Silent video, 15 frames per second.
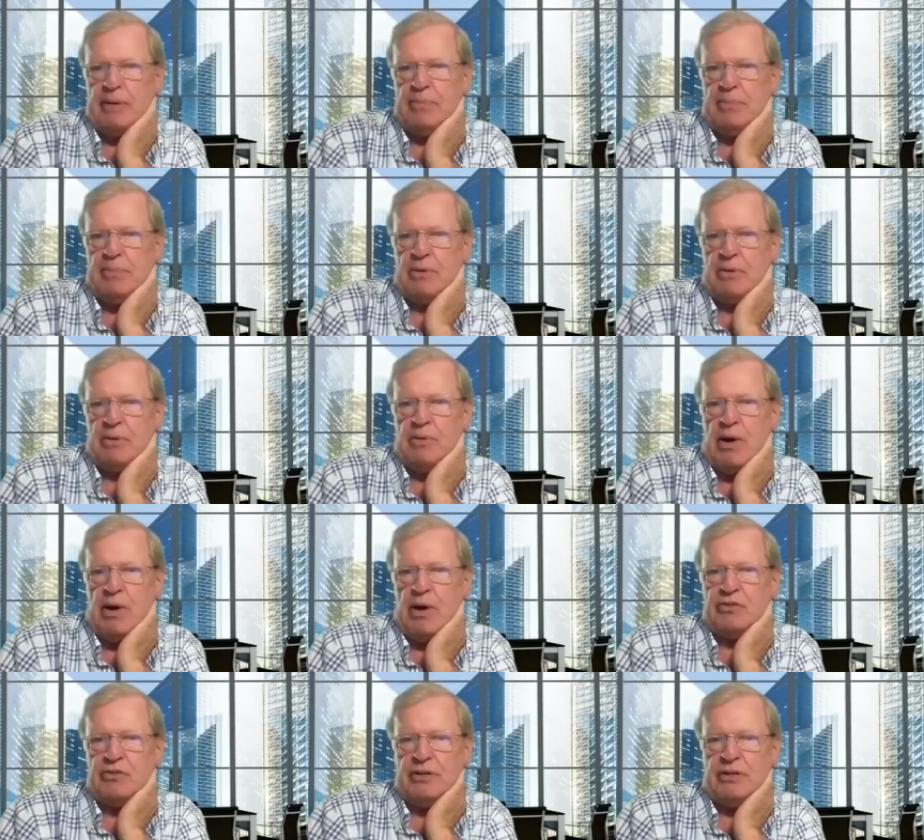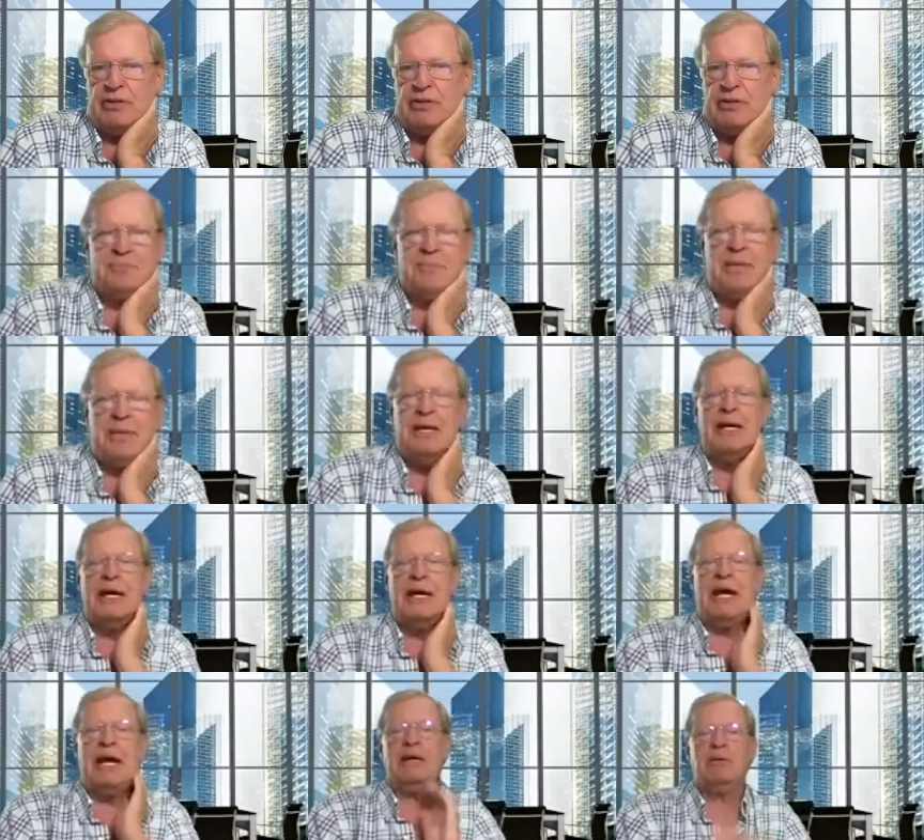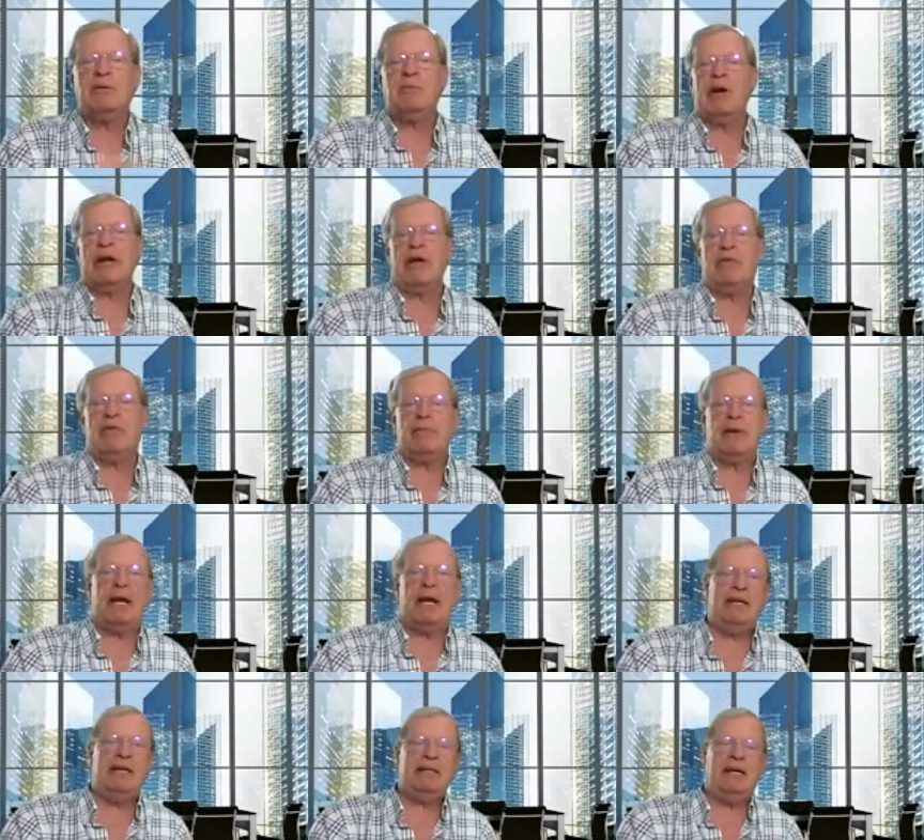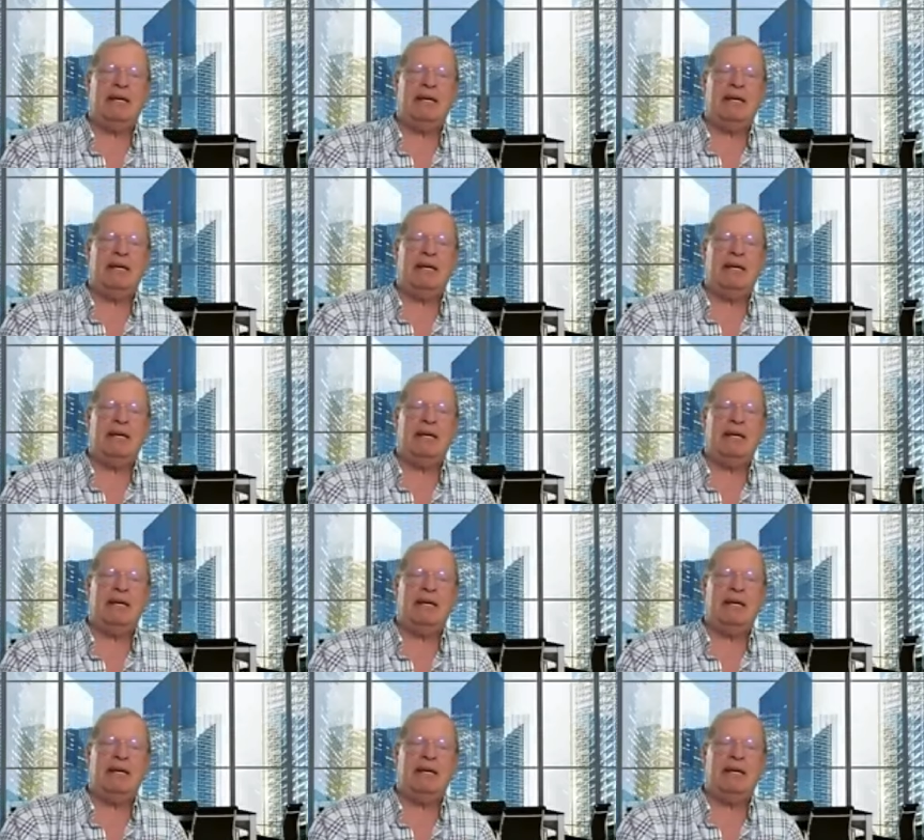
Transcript: can Hey, good morning, everybody.